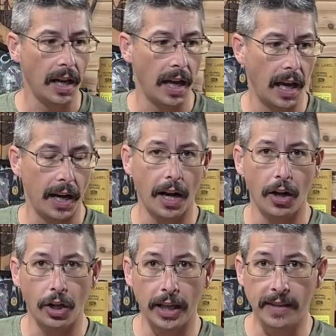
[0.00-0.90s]
and
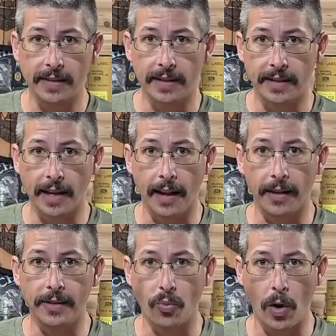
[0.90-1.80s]
hoodies to sell
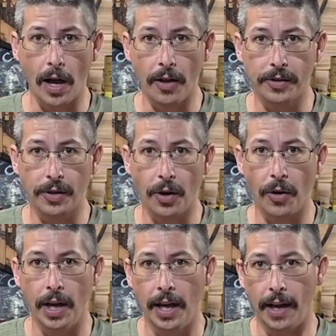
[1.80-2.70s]
as well.
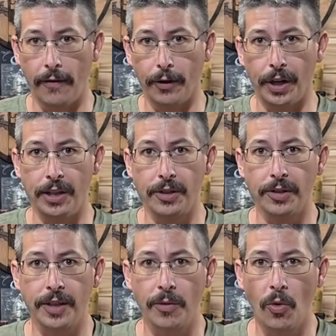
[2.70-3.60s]
So if you're
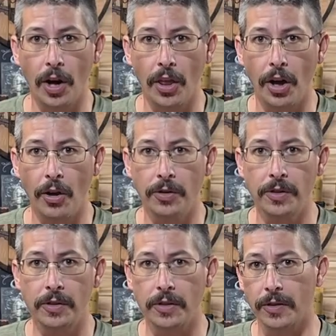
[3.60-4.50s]
interested in one of
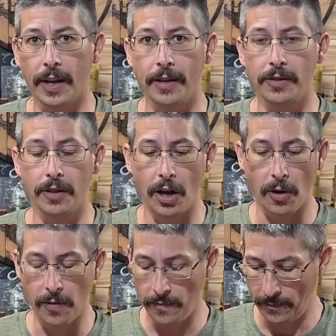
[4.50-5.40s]
those, just let us
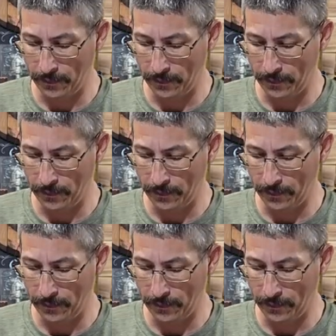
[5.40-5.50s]
know.